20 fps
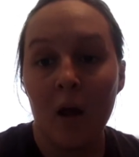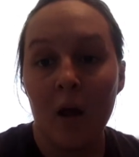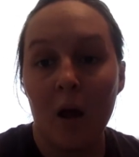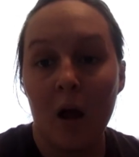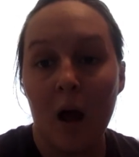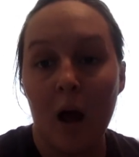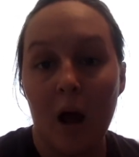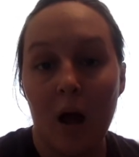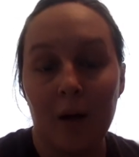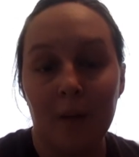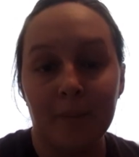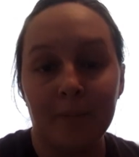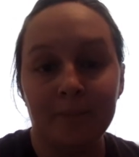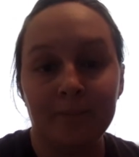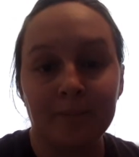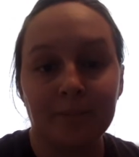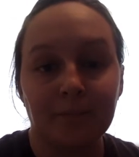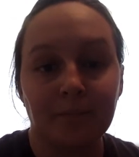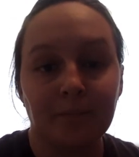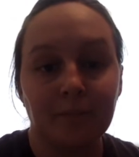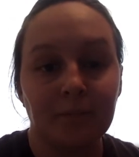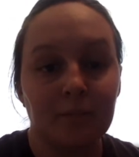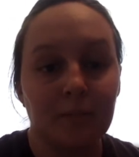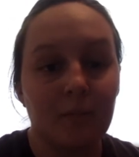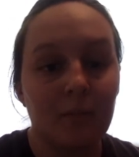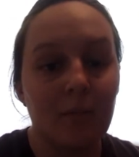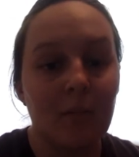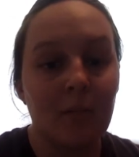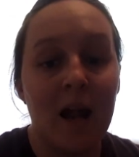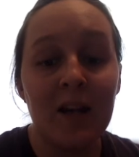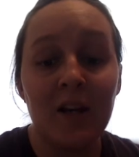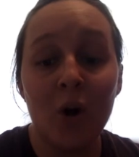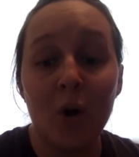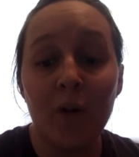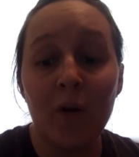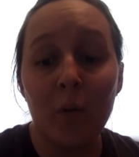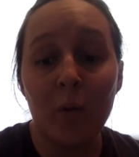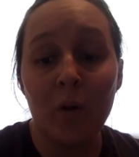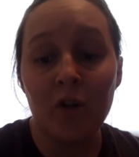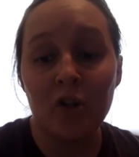I know
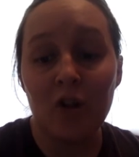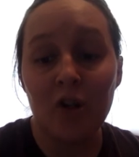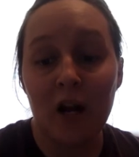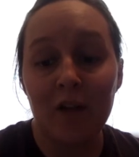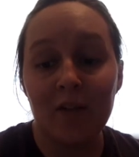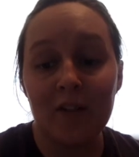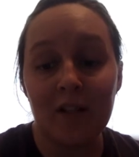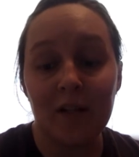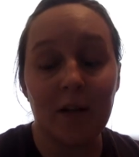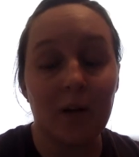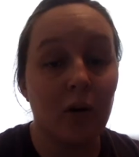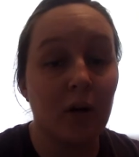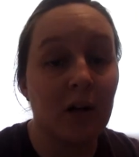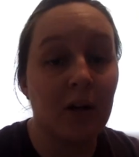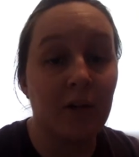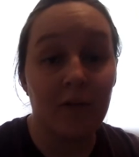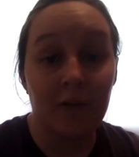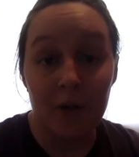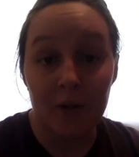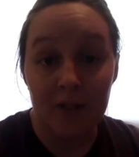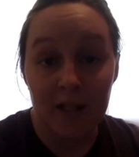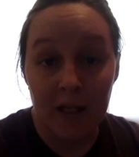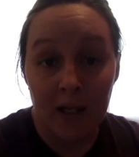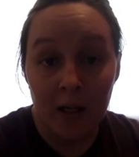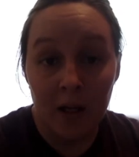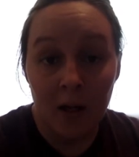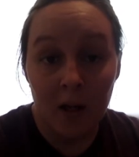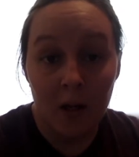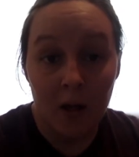that OneDrive is a little confusing.